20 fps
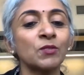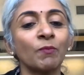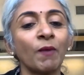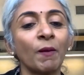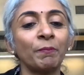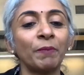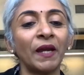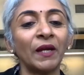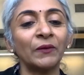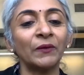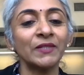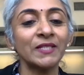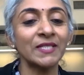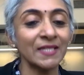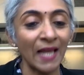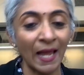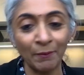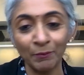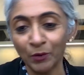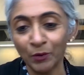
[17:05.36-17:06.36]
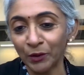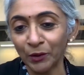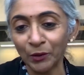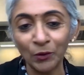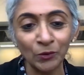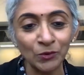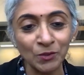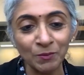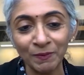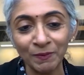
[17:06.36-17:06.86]
to my parents, I'm going to
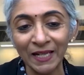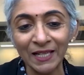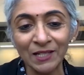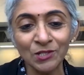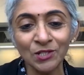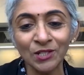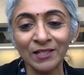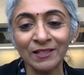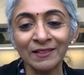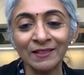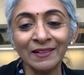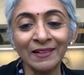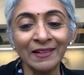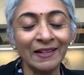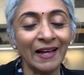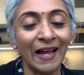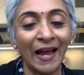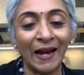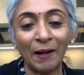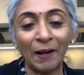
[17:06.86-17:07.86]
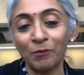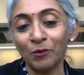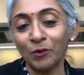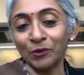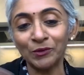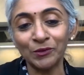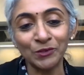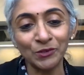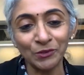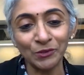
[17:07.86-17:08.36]
go to Malaysia and I'm
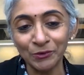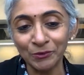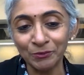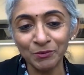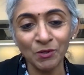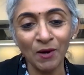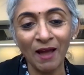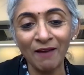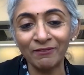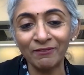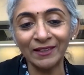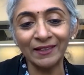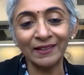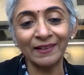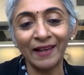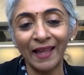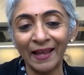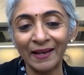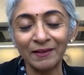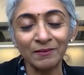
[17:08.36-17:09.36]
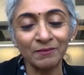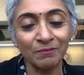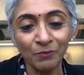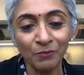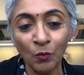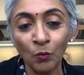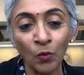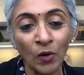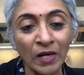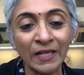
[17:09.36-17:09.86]
going to travel and
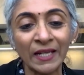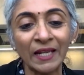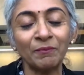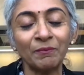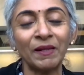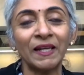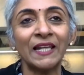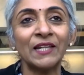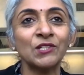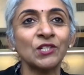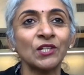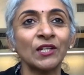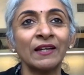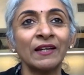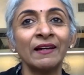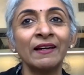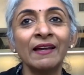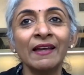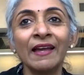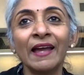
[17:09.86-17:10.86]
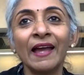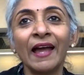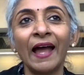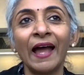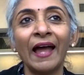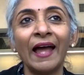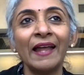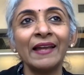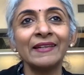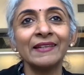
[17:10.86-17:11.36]
work in Malaysia.
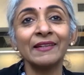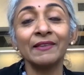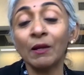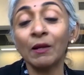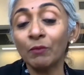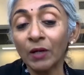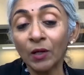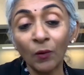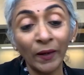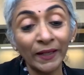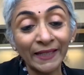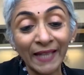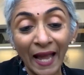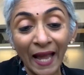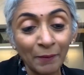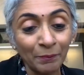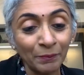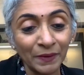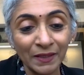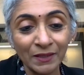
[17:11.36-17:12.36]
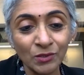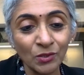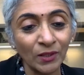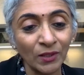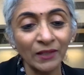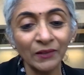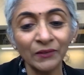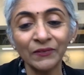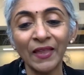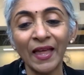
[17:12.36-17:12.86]
And they were quite happy to
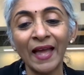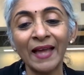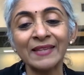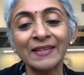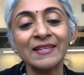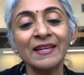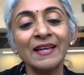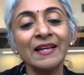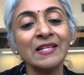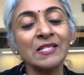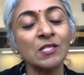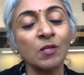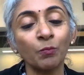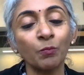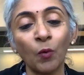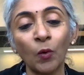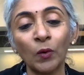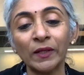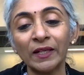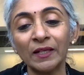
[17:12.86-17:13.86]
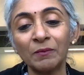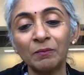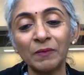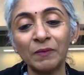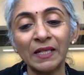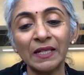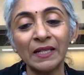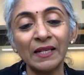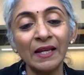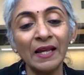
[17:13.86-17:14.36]
hear that, supported
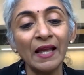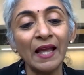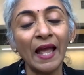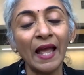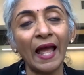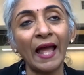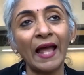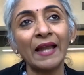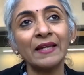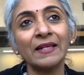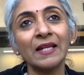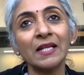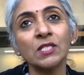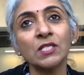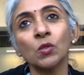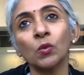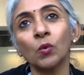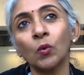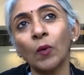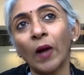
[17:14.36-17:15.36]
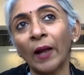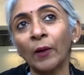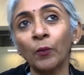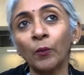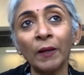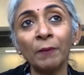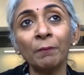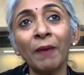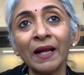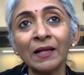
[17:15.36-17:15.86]
me. And so I
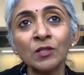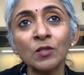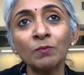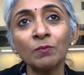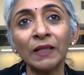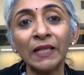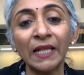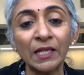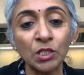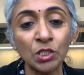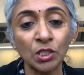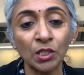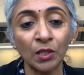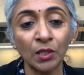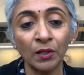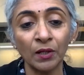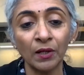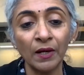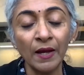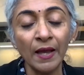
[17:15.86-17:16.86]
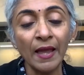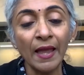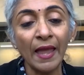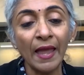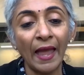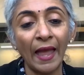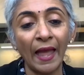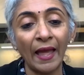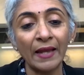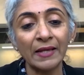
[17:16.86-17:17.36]
went back to Malaysia
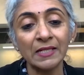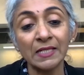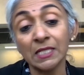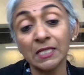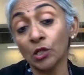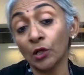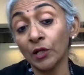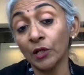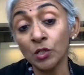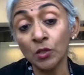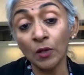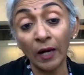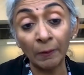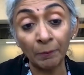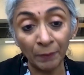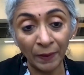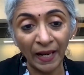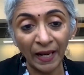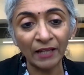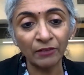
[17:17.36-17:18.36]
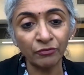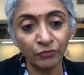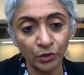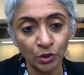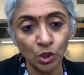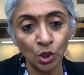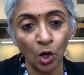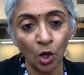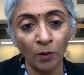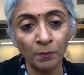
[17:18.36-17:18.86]
and started to apply for
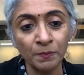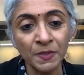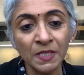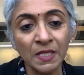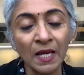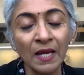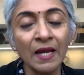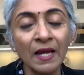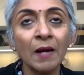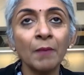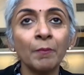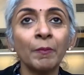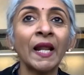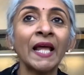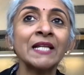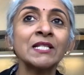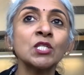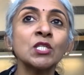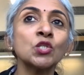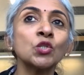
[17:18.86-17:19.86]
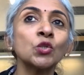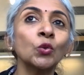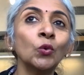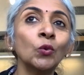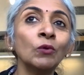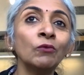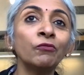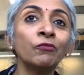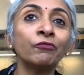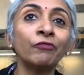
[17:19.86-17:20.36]
jobs. But I
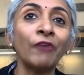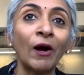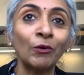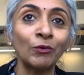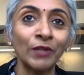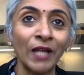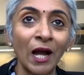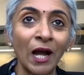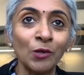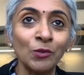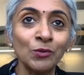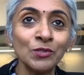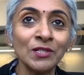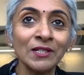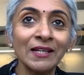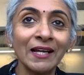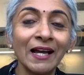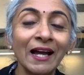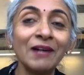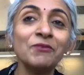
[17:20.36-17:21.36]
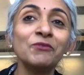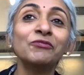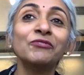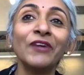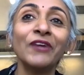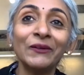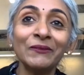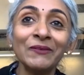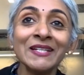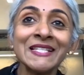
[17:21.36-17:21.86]
soon found out,
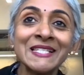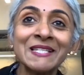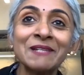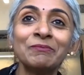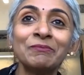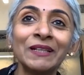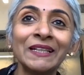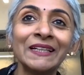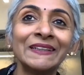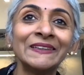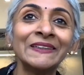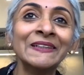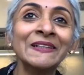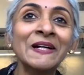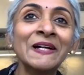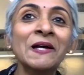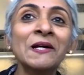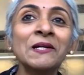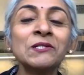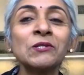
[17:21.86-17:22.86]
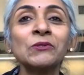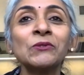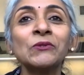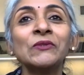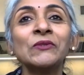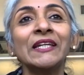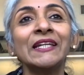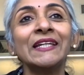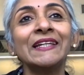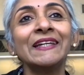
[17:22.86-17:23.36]
very similar to
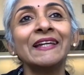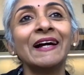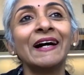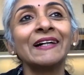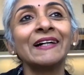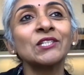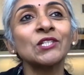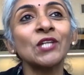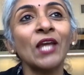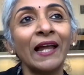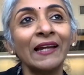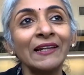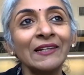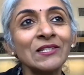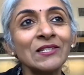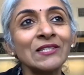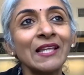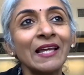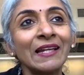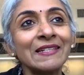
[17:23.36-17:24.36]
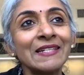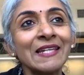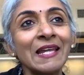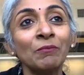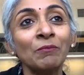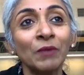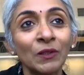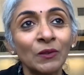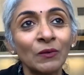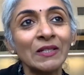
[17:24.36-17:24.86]
the challenge that
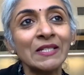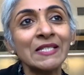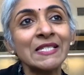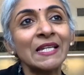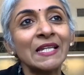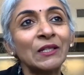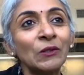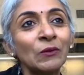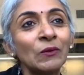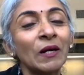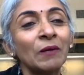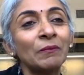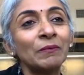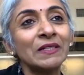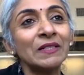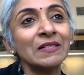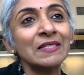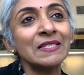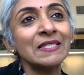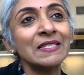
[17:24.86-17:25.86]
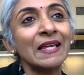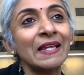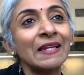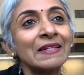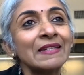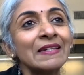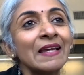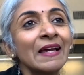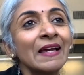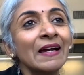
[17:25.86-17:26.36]
immigrants and newcomers and